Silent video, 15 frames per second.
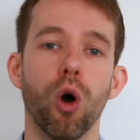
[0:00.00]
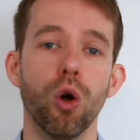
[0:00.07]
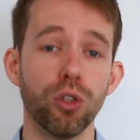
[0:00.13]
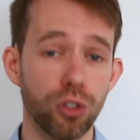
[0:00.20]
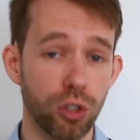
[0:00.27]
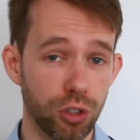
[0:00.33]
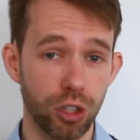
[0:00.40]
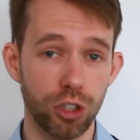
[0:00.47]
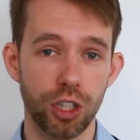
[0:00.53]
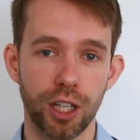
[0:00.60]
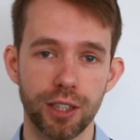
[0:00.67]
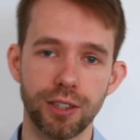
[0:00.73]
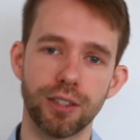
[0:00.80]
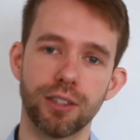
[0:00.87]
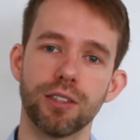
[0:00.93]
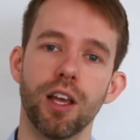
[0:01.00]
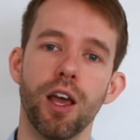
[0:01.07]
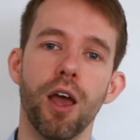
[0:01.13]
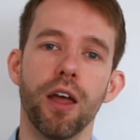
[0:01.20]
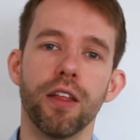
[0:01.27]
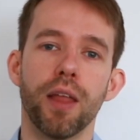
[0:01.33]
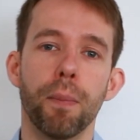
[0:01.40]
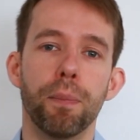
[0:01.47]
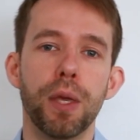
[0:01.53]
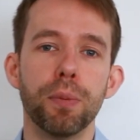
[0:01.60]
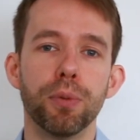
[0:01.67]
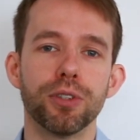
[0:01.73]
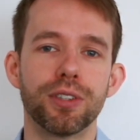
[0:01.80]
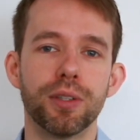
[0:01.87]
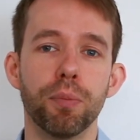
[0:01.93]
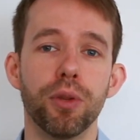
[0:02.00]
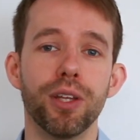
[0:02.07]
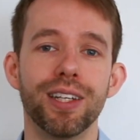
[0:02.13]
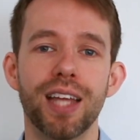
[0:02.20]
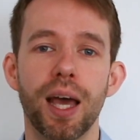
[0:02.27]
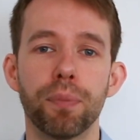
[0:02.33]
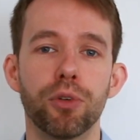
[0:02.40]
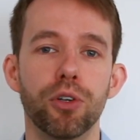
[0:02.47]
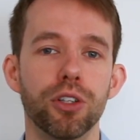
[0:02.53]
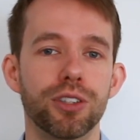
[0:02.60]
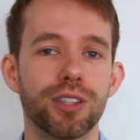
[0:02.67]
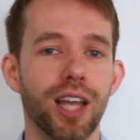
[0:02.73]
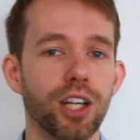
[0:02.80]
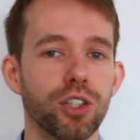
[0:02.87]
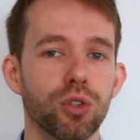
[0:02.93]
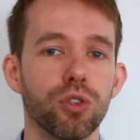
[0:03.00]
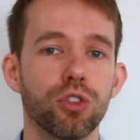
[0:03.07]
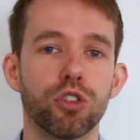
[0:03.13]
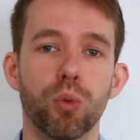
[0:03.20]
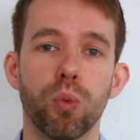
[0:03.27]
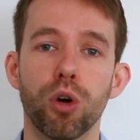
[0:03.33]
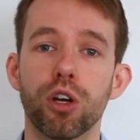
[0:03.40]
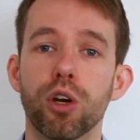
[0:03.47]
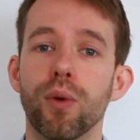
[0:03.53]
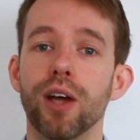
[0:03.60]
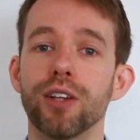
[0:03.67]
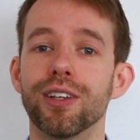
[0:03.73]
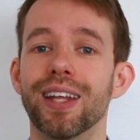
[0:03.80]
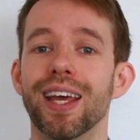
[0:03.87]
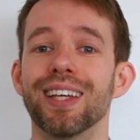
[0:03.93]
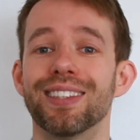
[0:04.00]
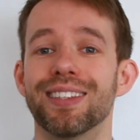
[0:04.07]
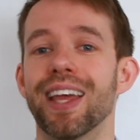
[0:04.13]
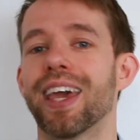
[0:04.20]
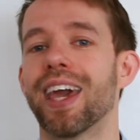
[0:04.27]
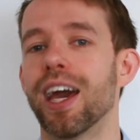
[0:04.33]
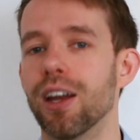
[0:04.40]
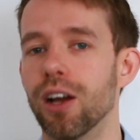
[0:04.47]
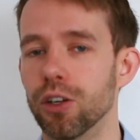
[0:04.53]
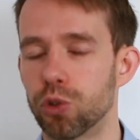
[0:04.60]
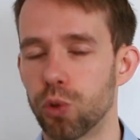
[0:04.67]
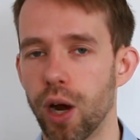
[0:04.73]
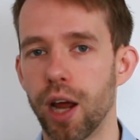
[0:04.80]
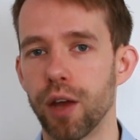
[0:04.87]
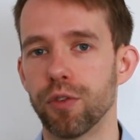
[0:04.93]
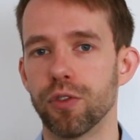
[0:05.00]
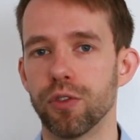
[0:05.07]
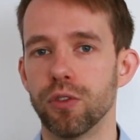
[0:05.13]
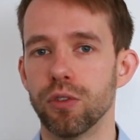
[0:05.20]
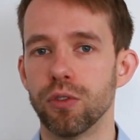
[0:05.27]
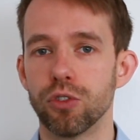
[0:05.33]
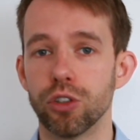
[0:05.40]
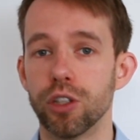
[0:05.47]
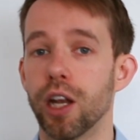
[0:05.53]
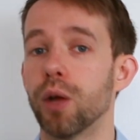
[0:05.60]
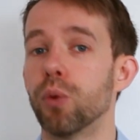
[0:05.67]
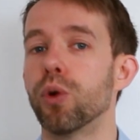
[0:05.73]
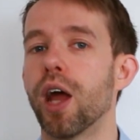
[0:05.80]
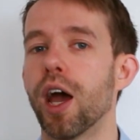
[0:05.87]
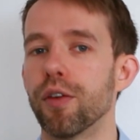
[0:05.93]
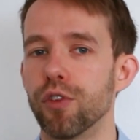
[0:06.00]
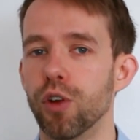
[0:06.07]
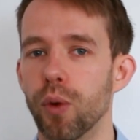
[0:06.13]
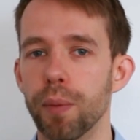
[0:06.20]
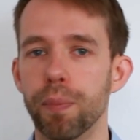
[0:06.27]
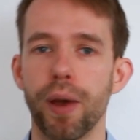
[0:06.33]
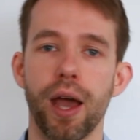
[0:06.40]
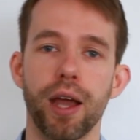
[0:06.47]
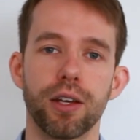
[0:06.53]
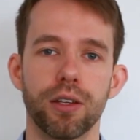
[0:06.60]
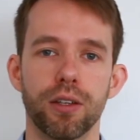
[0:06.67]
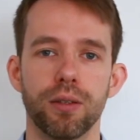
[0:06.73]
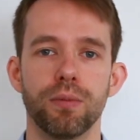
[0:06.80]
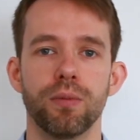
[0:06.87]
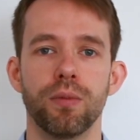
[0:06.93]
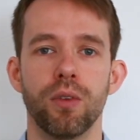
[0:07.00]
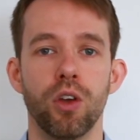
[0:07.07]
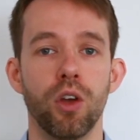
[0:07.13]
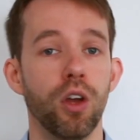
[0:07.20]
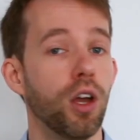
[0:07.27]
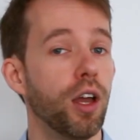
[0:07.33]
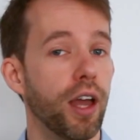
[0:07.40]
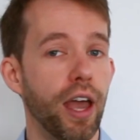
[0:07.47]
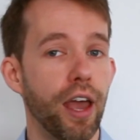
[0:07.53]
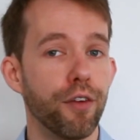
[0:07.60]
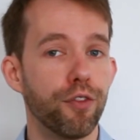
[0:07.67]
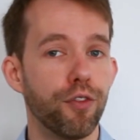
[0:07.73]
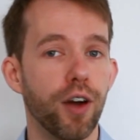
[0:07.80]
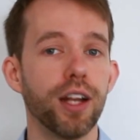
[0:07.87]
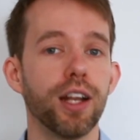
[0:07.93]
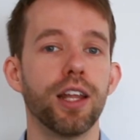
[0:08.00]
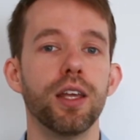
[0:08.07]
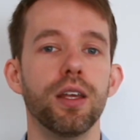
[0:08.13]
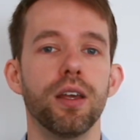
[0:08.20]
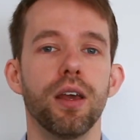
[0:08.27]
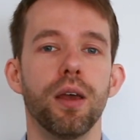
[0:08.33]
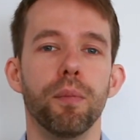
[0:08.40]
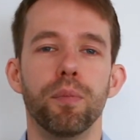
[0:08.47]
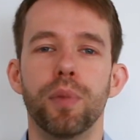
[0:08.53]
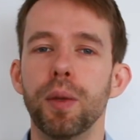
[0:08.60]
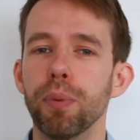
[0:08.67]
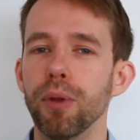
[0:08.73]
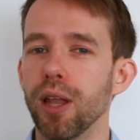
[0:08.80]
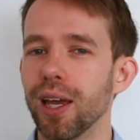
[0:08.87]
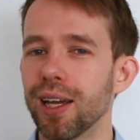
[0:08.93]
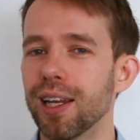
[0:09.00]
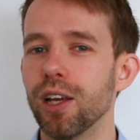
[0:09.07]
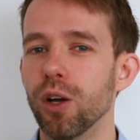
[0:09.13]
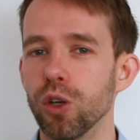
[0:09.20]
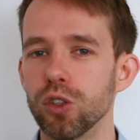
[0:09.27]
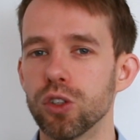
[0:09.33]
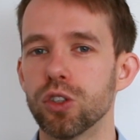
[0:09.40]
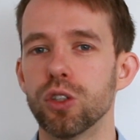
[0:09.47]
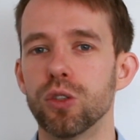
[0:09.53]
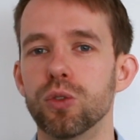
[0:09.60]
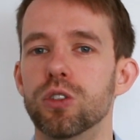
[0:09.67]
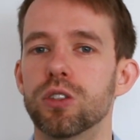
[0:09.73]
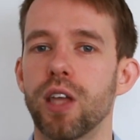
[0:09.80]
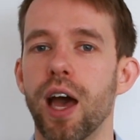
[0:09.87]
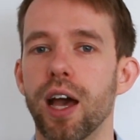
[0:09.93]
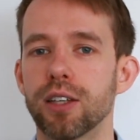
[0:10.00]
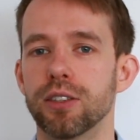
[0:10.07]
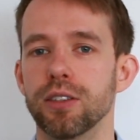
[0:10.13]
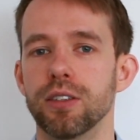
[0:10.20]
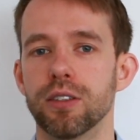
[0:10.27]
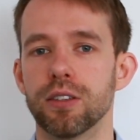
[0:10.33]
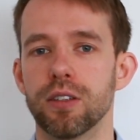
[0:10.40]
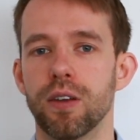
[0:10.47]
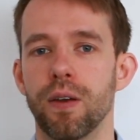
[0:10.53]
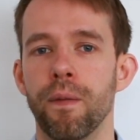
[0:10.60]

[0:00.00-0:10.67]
also suggests that people simply adapted the schedule to work around the days they cannot drive, so that it would have no impact. And finally, people likely also used taxis,